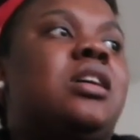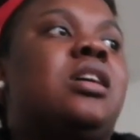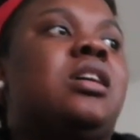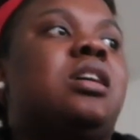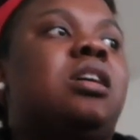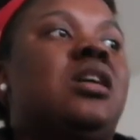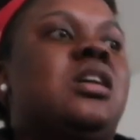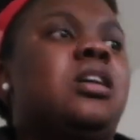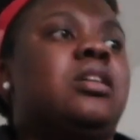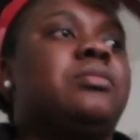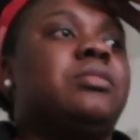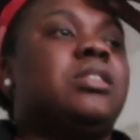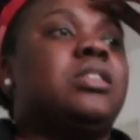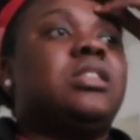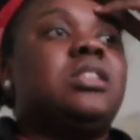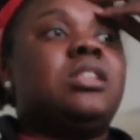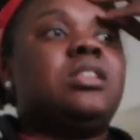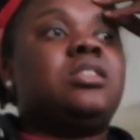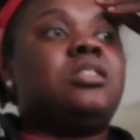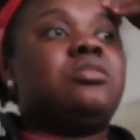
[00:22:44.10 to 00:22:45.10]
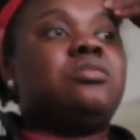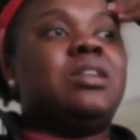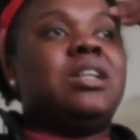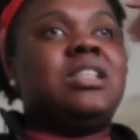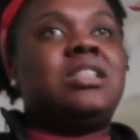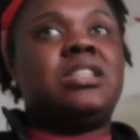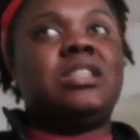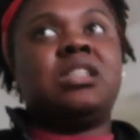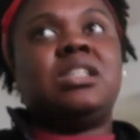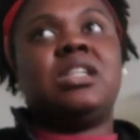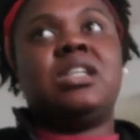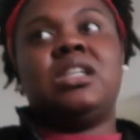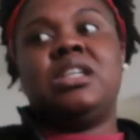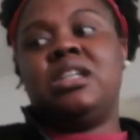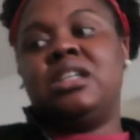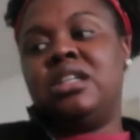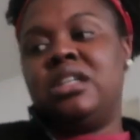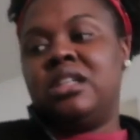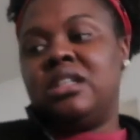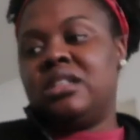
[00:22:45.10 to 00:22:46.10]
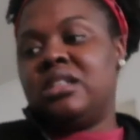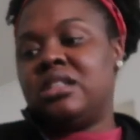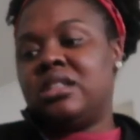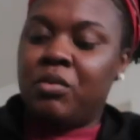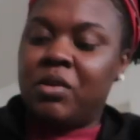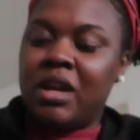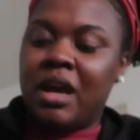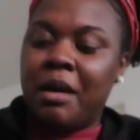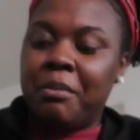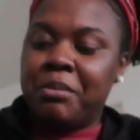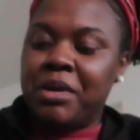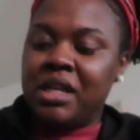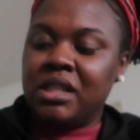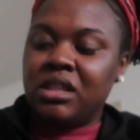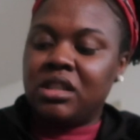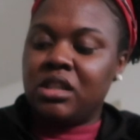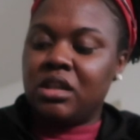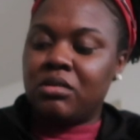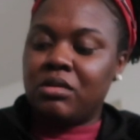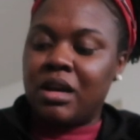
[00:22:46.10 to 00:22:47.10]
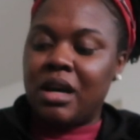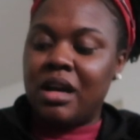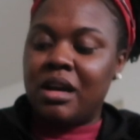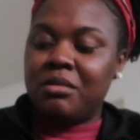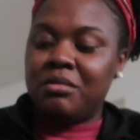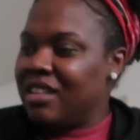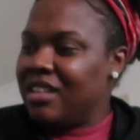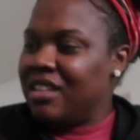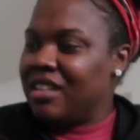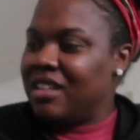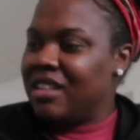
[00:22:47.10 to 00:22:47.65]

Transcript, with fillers: um, the situation is when I picked her up